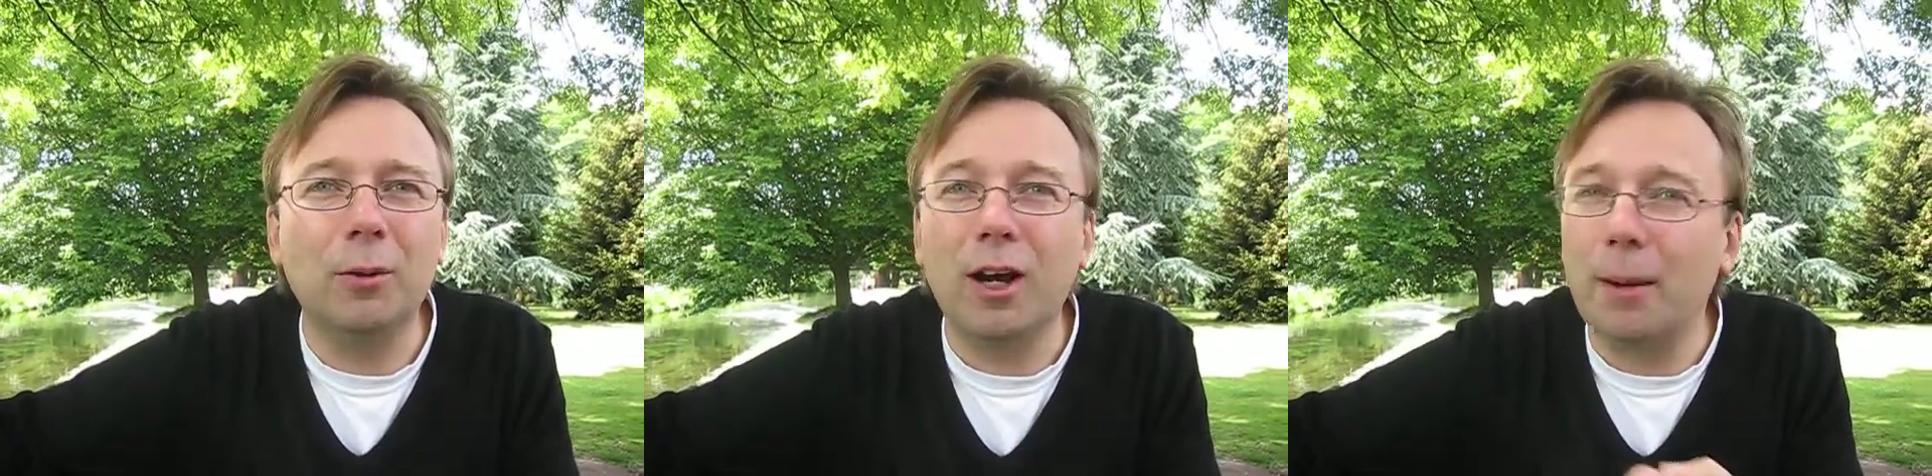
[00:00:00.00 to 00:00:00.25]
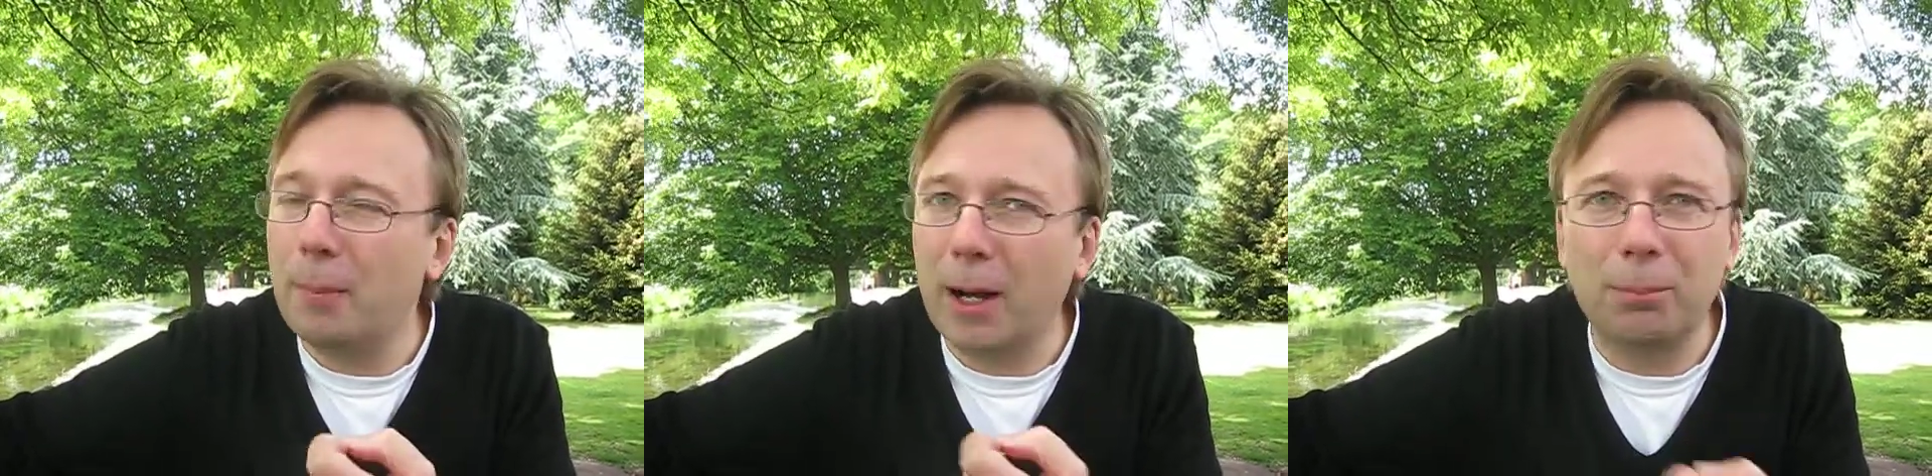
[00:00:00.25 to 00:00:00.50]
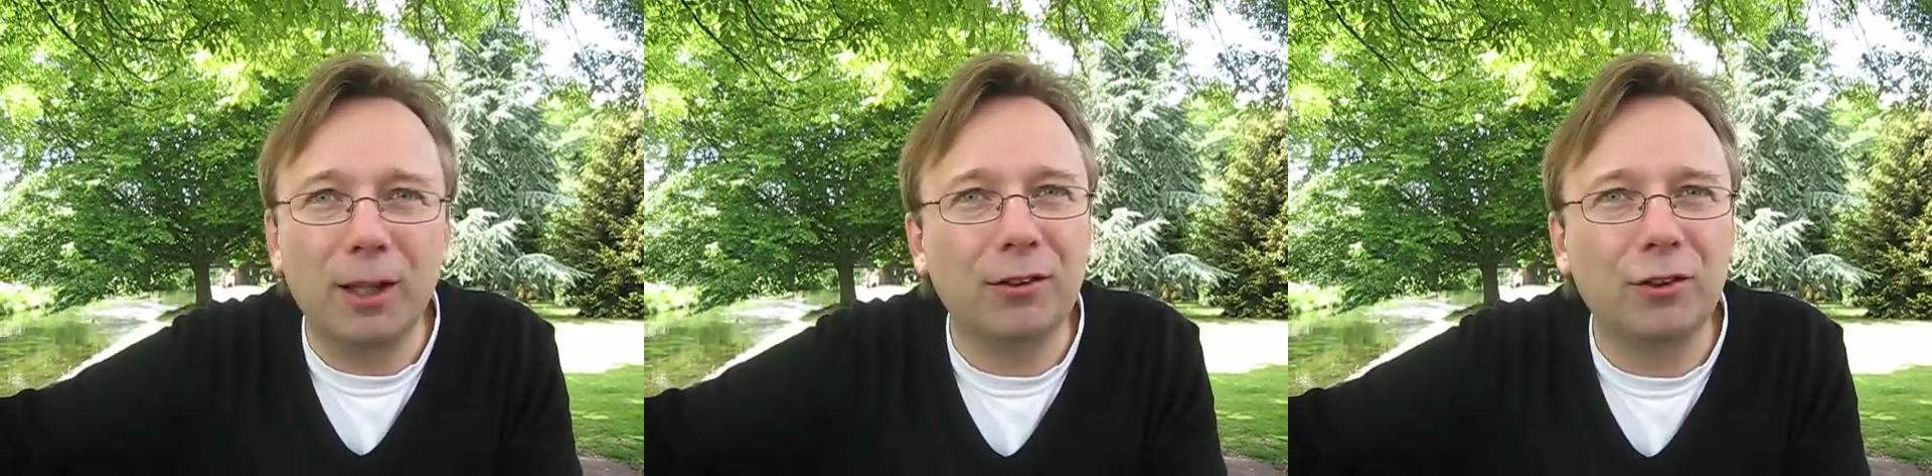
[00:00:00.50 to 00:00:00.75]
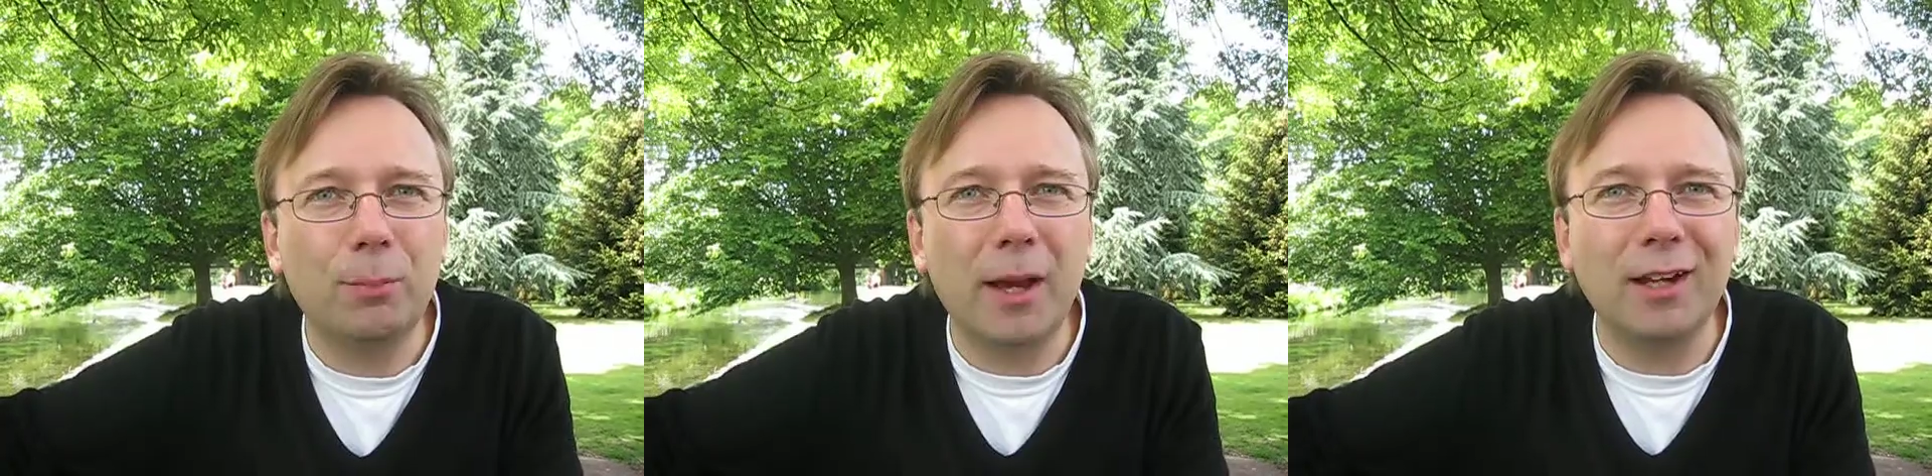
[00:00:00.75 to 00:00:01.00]
a public
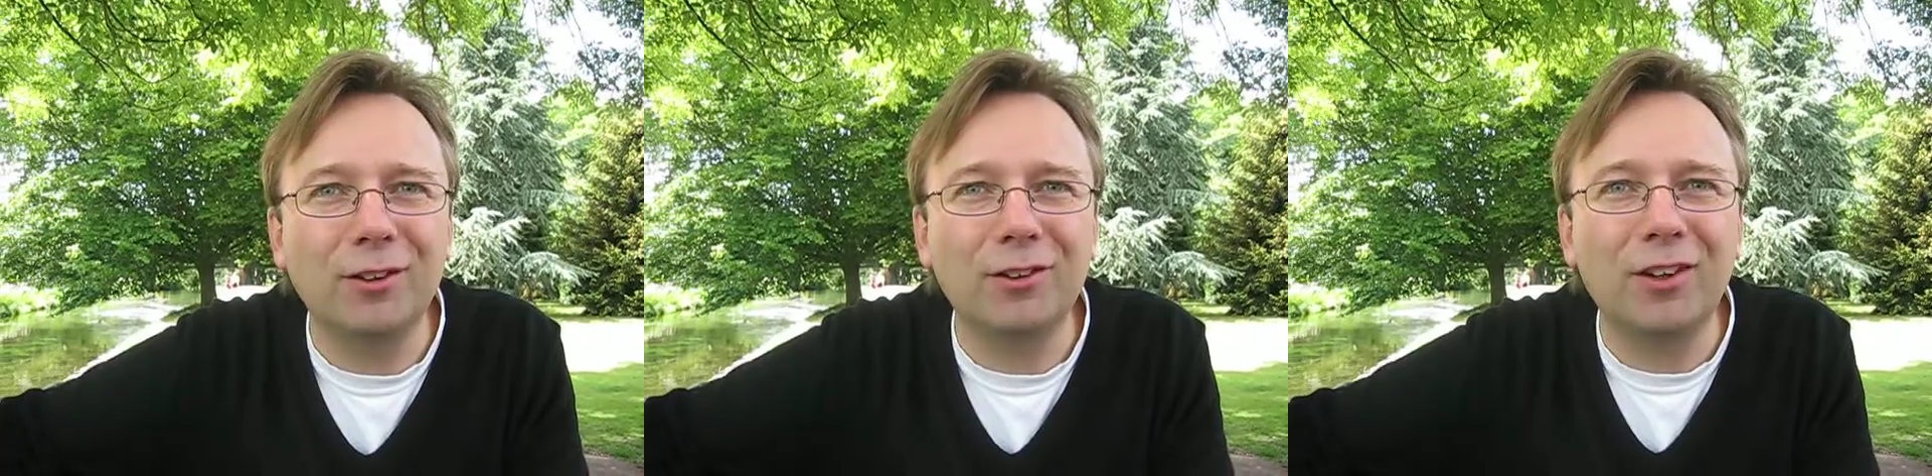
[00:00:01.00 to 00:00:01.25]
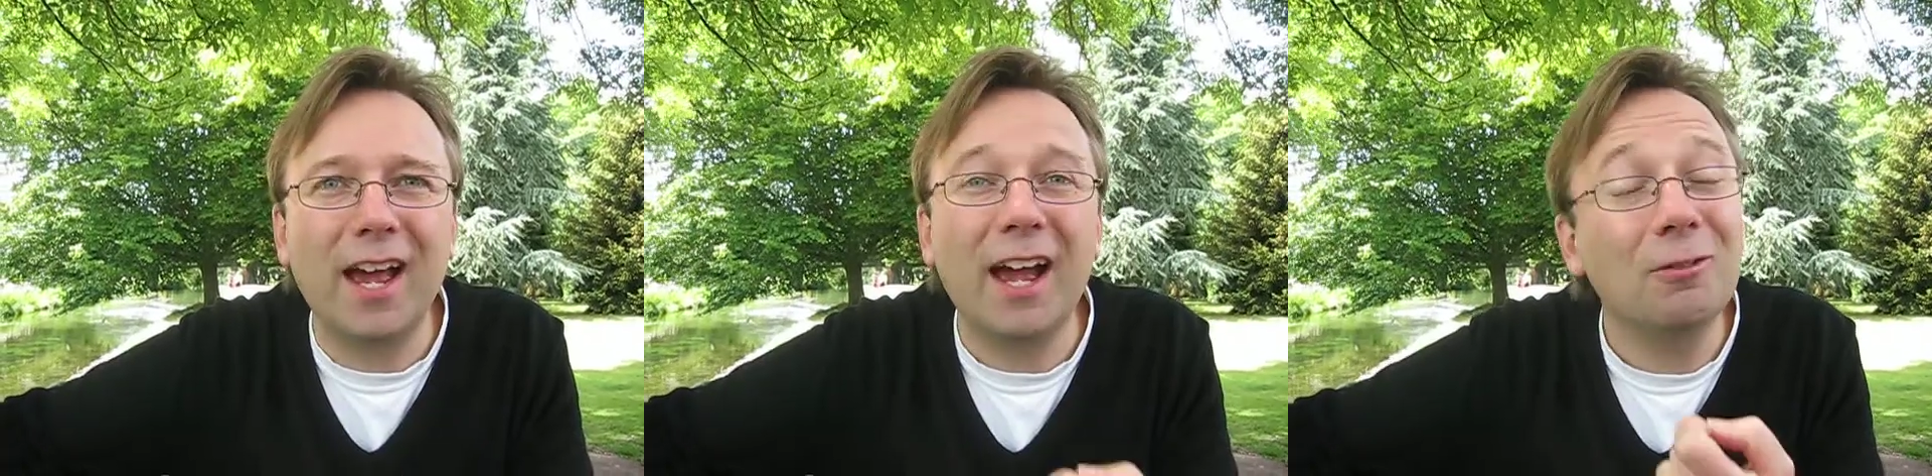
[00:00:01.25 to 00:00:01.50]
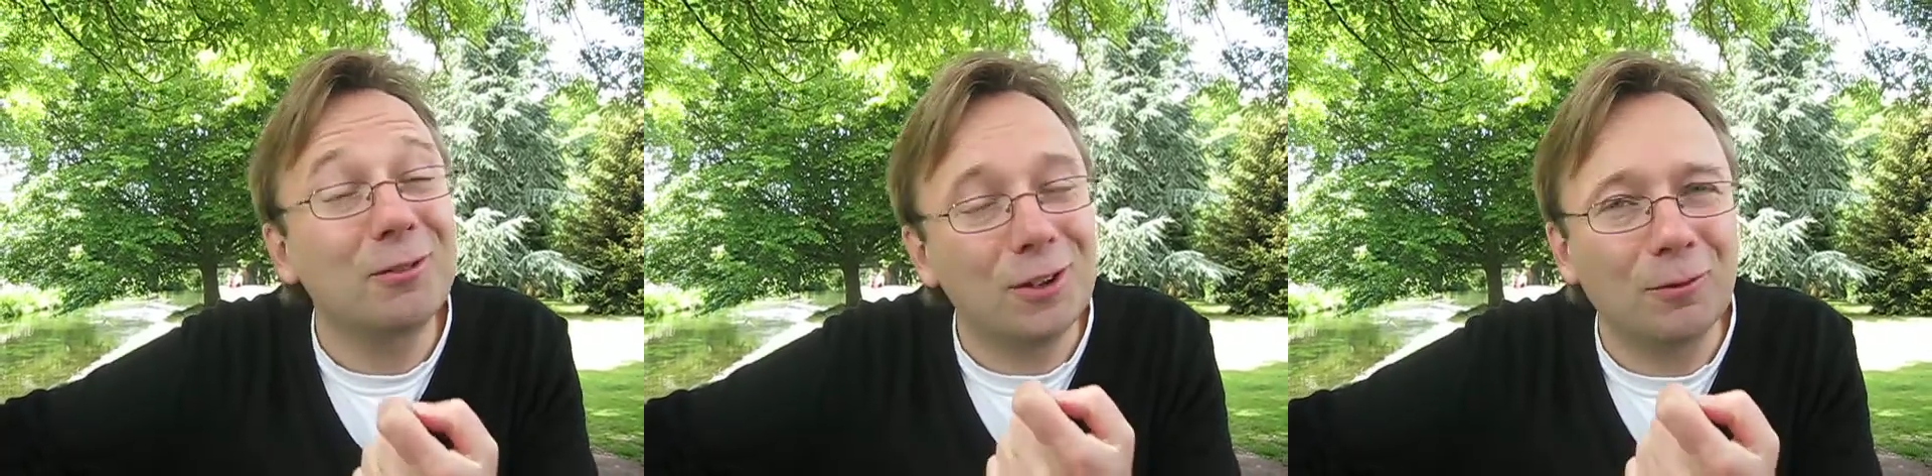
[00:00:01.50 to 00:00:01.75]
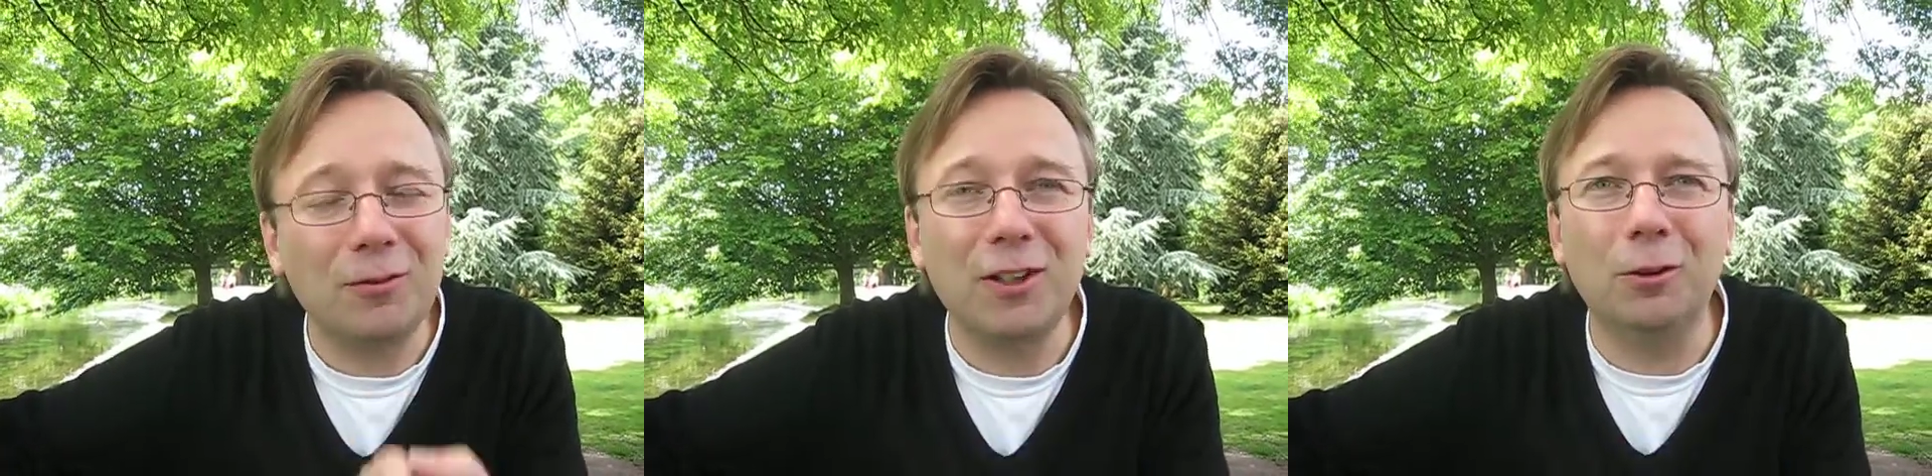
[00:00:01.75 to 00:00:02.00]
space. How do you
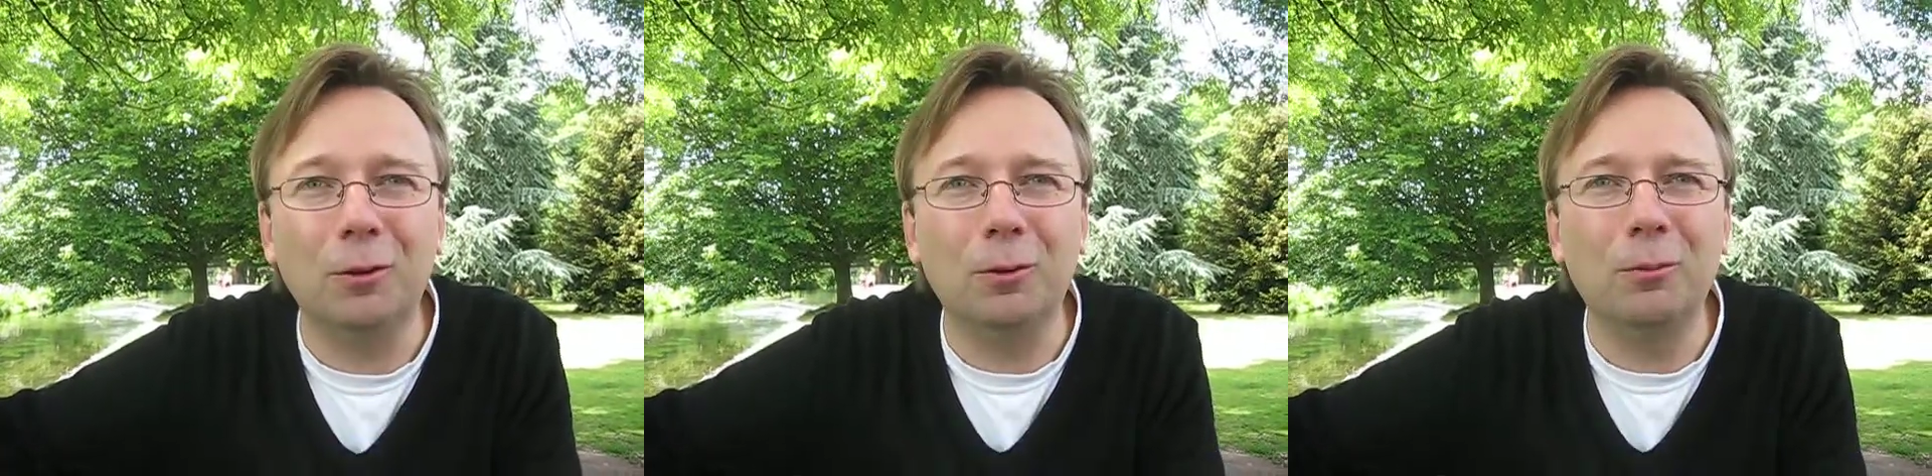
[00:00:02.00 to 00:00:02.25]
feel?